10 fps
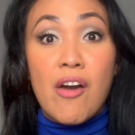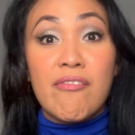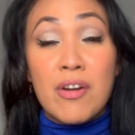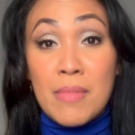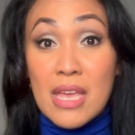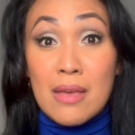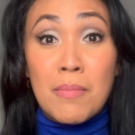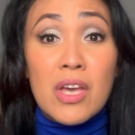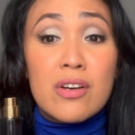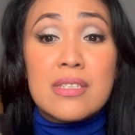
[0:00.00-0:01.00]
for me
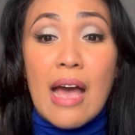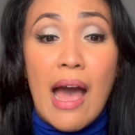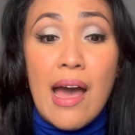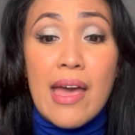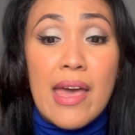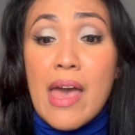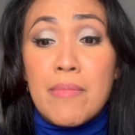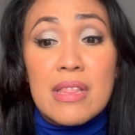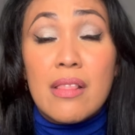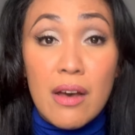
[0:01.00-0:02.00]
because I
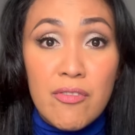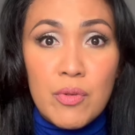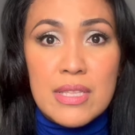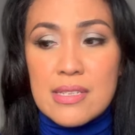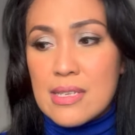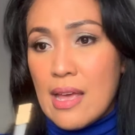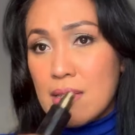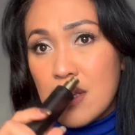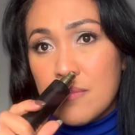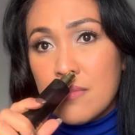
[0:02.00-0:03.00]
am in love with the
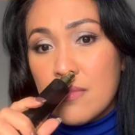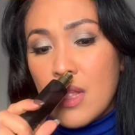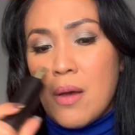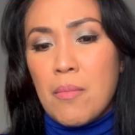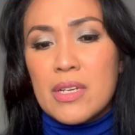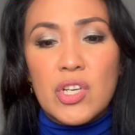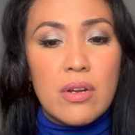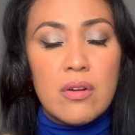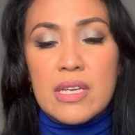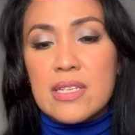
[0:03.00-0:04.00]
scent. But you
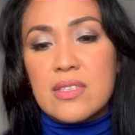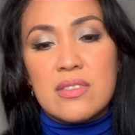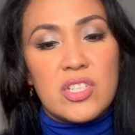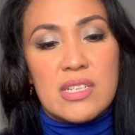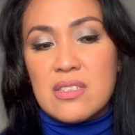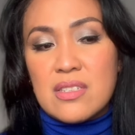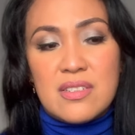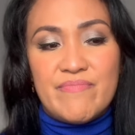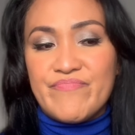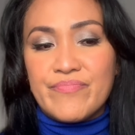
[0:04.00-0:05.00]
know, it just,